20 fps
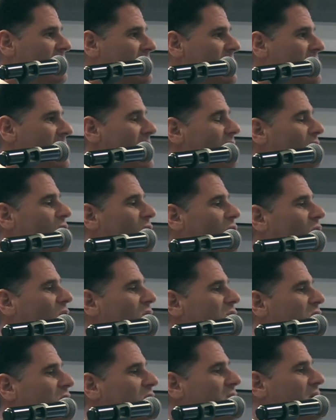There never
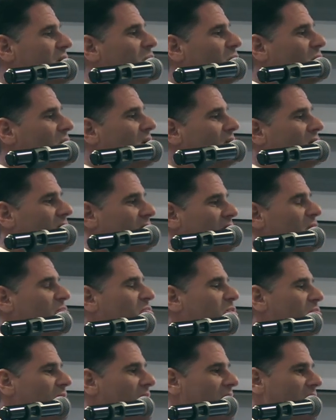was a temple on the
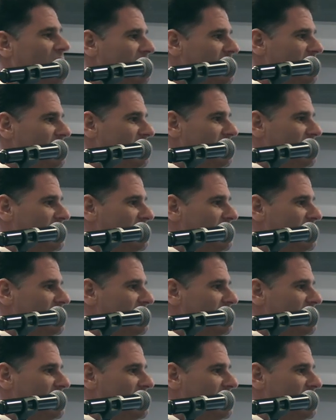Temple Mount.